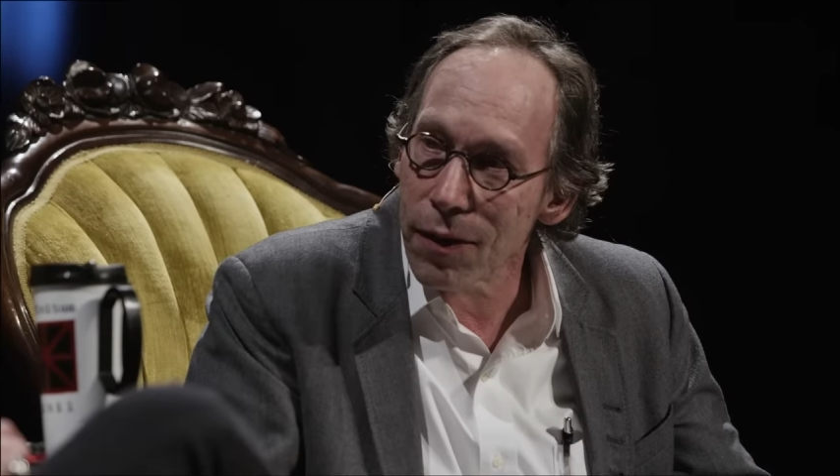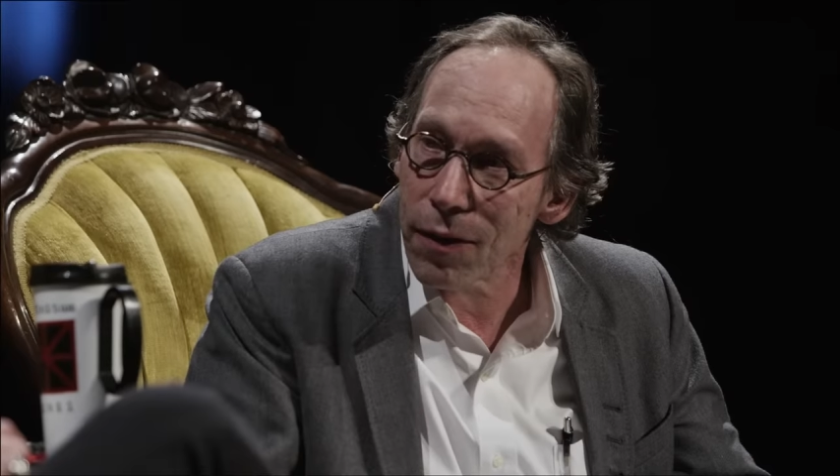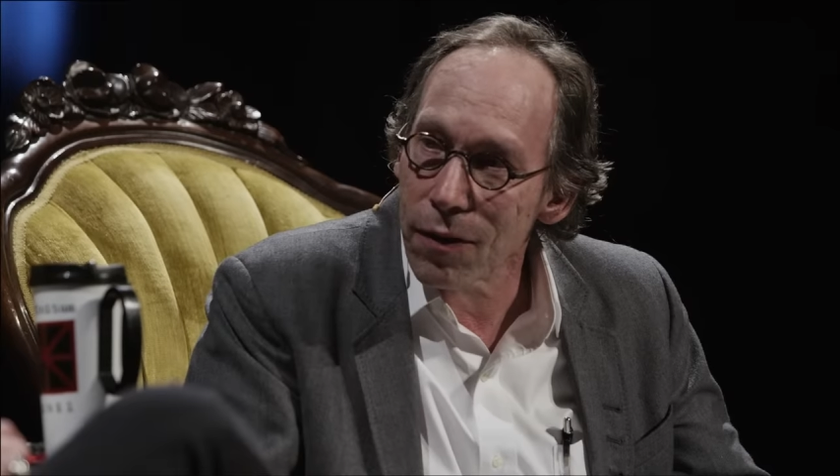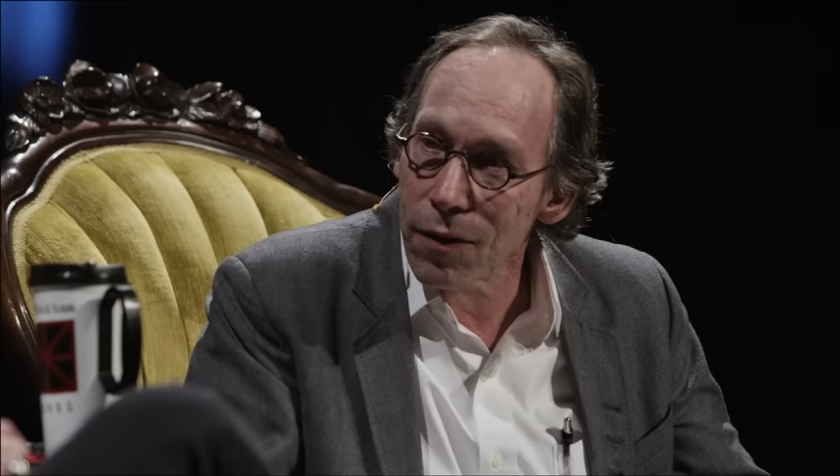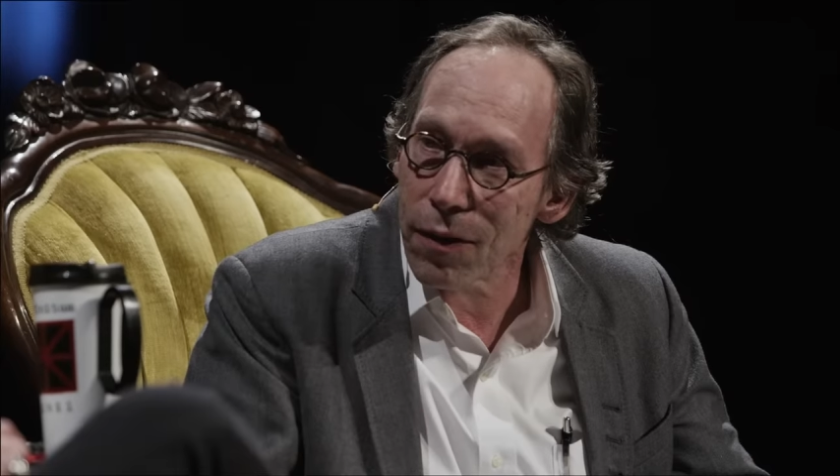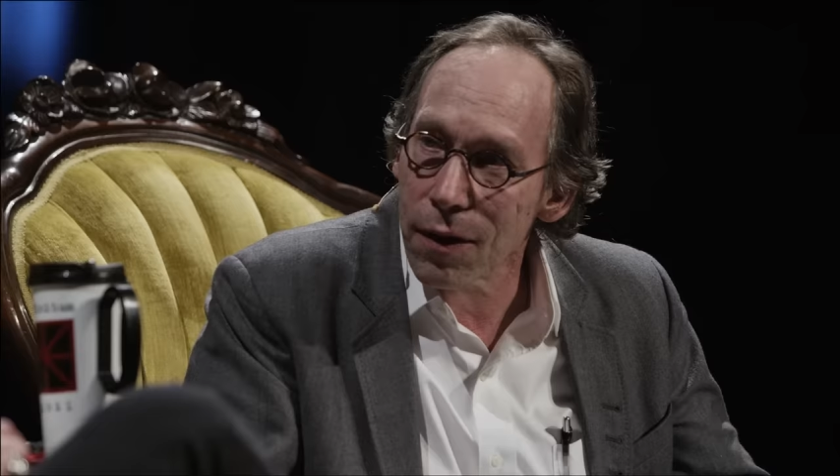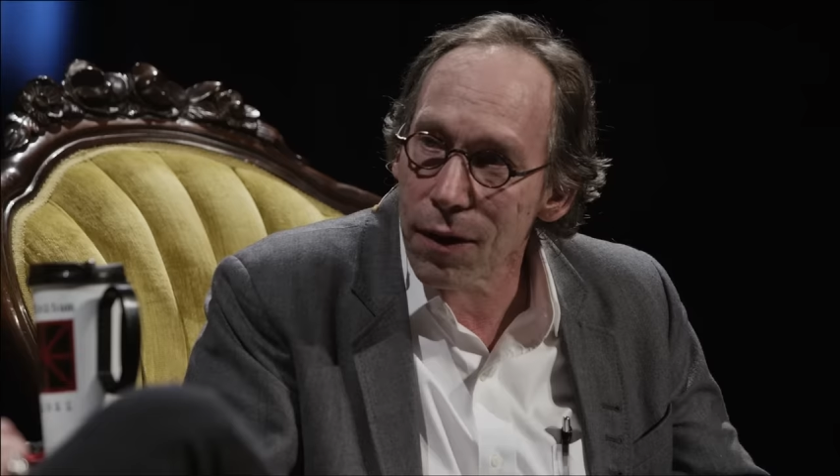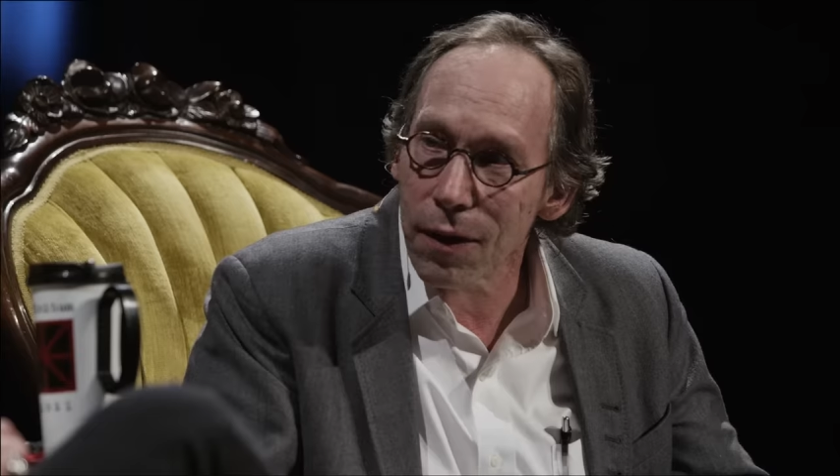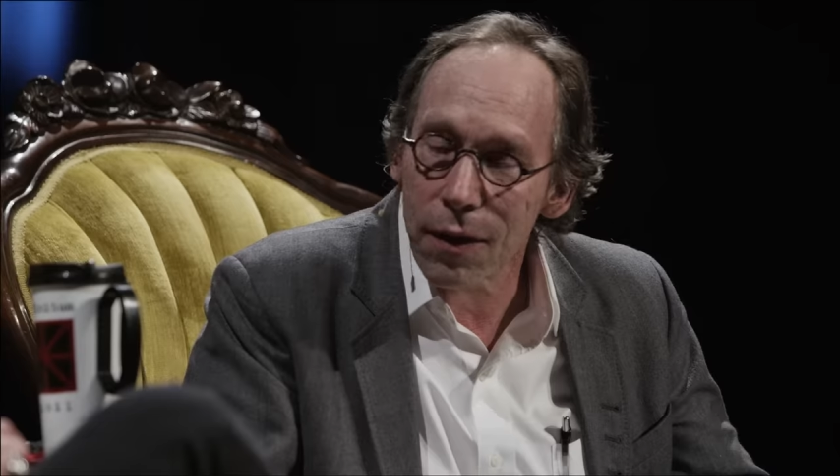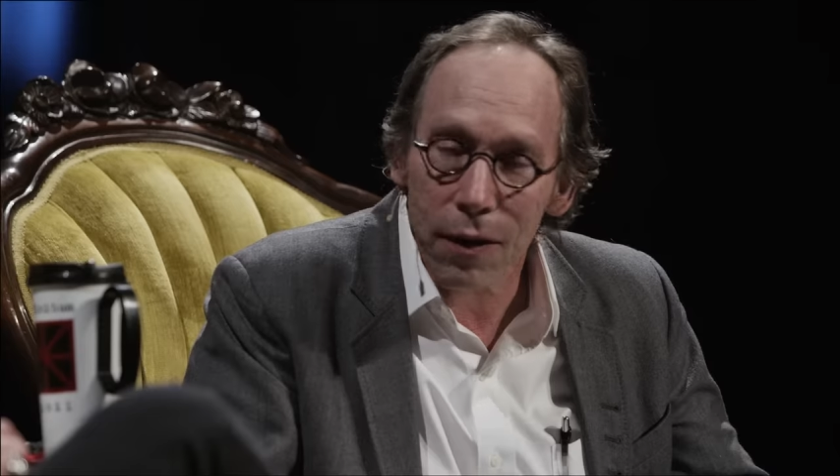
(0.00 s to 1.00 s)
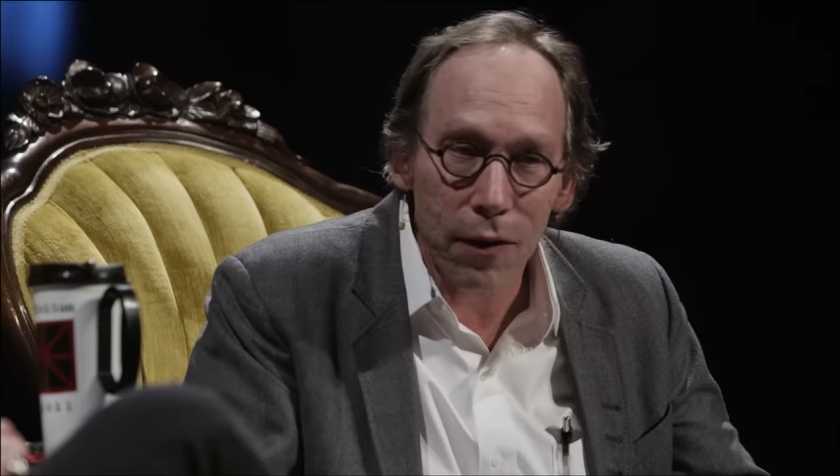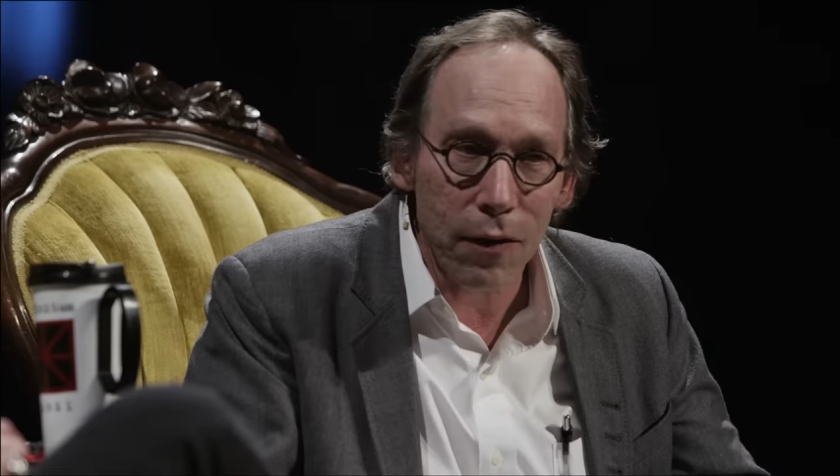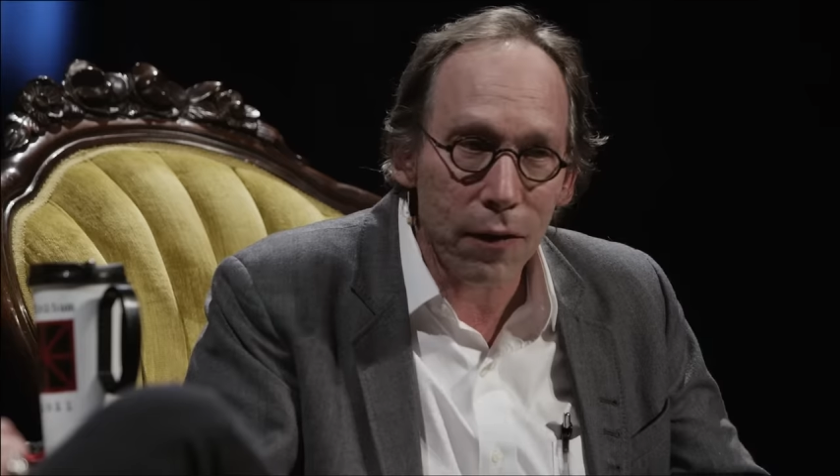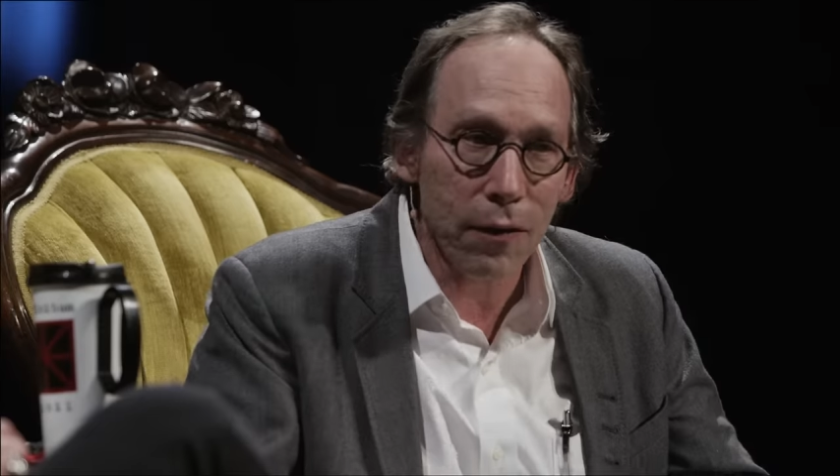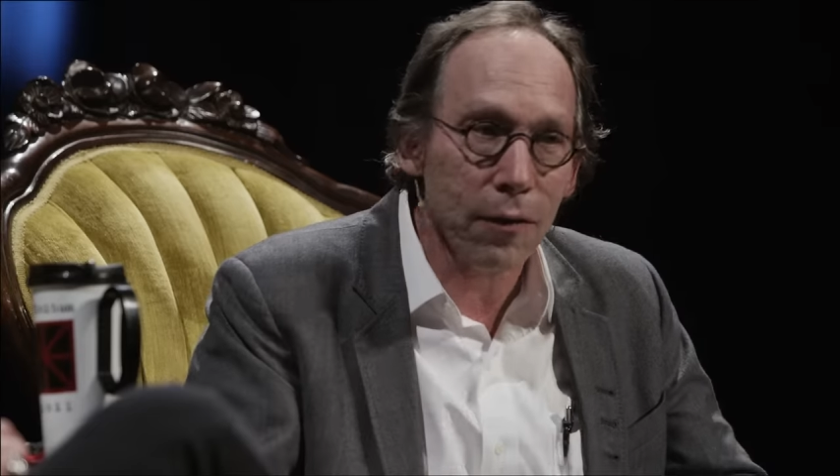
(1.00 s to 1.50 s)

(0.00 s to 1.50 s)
ringing in your